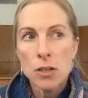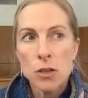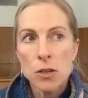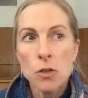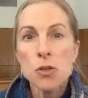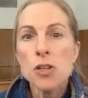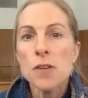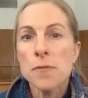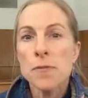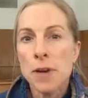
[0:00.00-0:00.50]

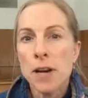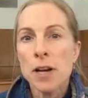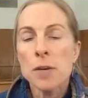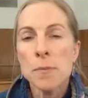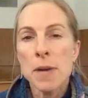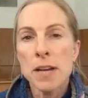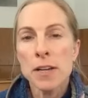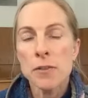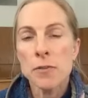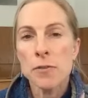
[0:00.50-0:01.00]
there's a fair
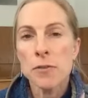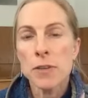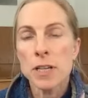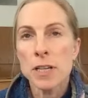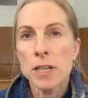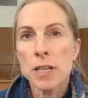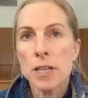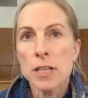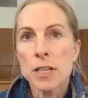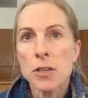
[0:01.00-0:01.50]
amount of,
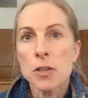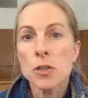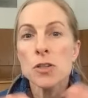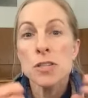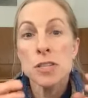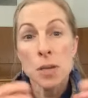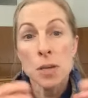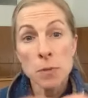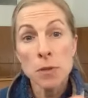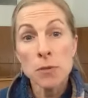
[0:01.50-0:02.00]

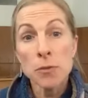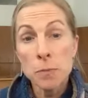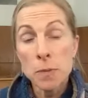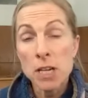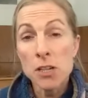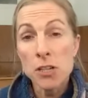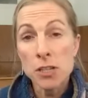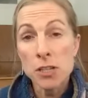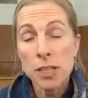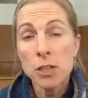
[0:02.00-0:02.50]
there's some
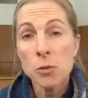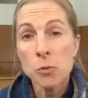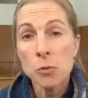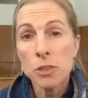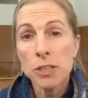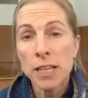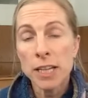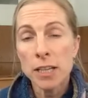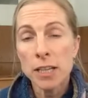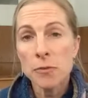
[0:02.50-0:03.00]
information that you
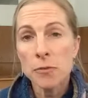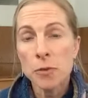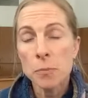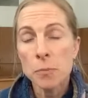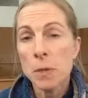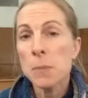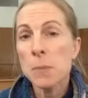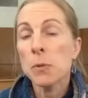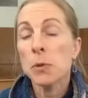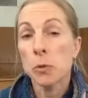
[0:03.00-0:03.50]
will get
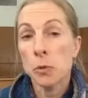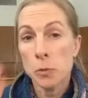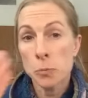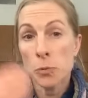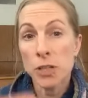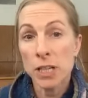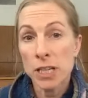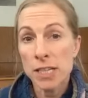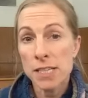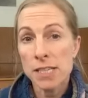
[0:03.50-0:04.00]
from people who are
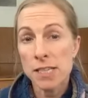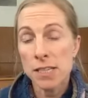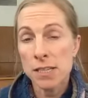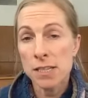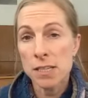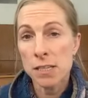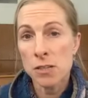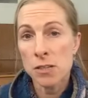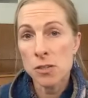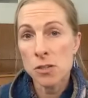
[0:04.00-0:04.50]
bringing
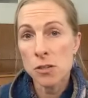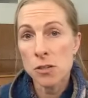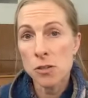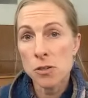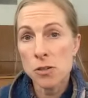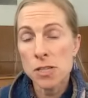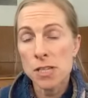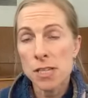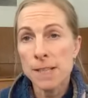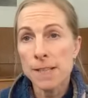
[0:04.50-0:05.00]
seeds into
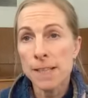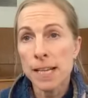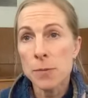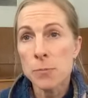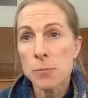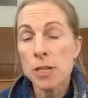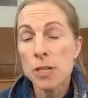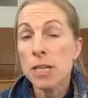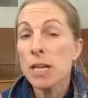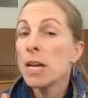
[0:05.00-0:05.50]
your seed
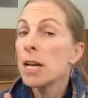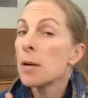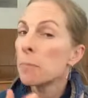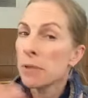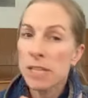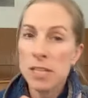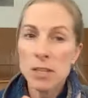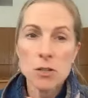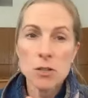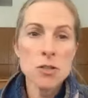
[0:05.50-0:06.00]
library,
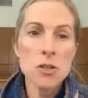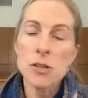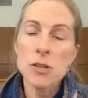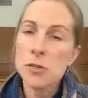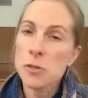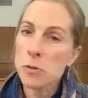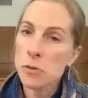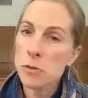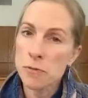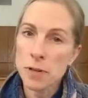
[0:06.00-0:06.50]
but then there's
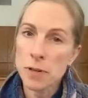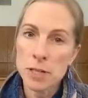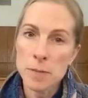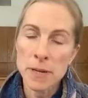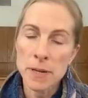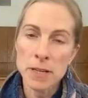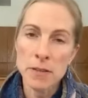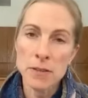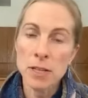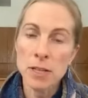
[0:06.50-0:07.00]
also a fair
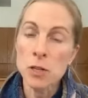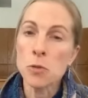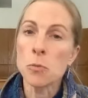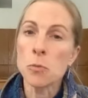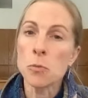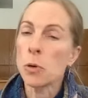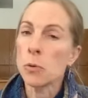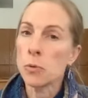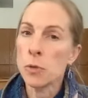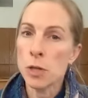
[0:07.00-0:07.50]
amount that you
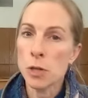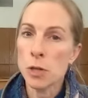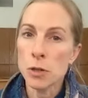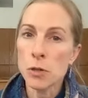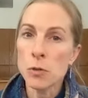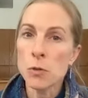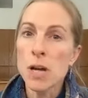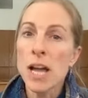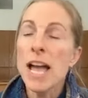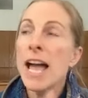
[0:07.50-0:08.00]
won't
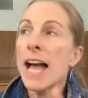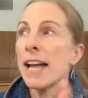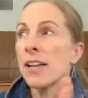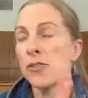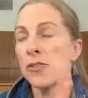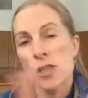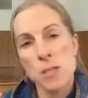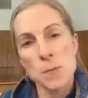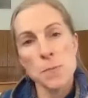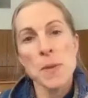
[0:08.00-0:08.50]
know.
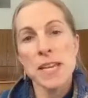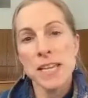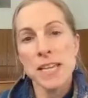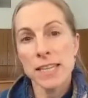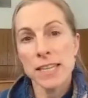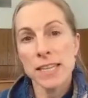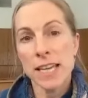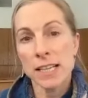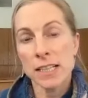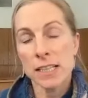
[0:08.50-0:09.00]
And just
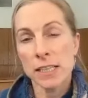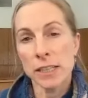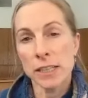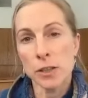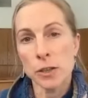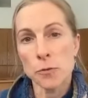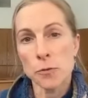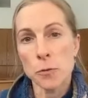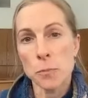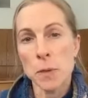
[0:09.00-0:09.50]
making that
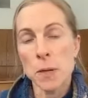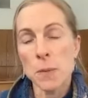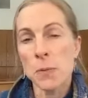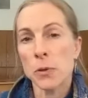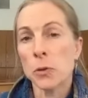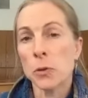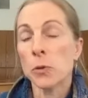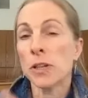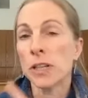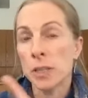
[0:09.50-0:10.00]
clear for
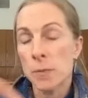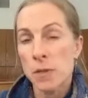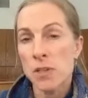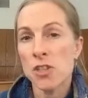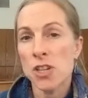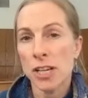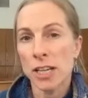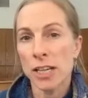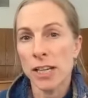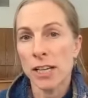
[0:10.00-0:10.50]
people who are going to be
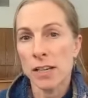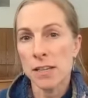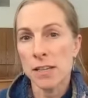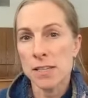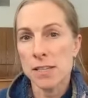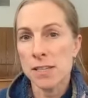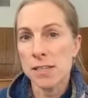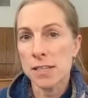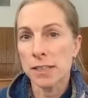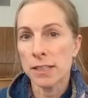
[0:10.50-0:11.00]
checking out of
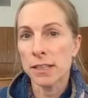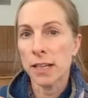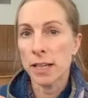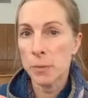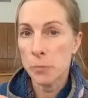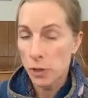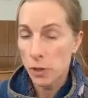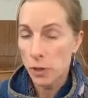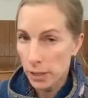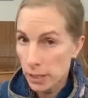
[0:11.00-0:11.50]
the seed
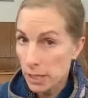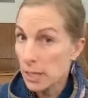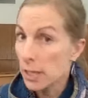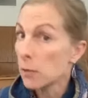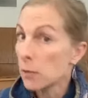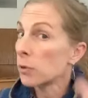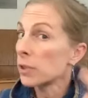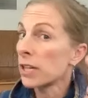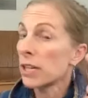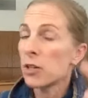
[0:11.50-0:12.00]
library,
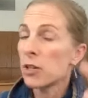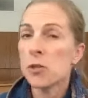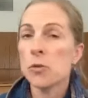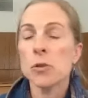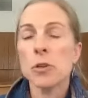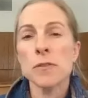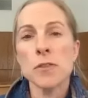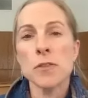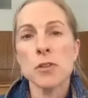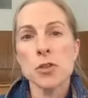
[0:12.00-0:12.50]
we're not
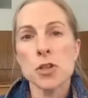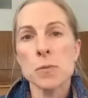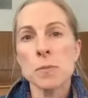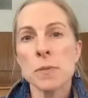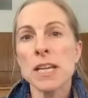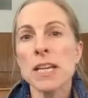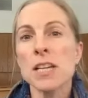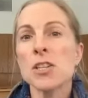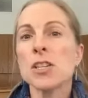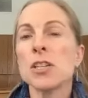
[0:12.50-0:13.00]
sure of the
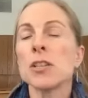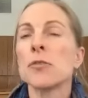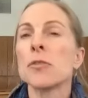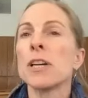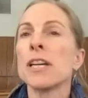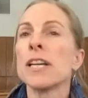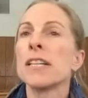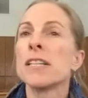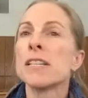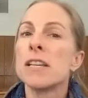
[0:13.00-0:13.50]
germination
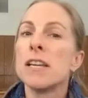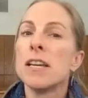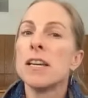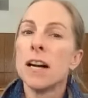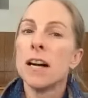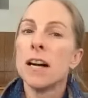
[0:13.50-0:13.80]
rate.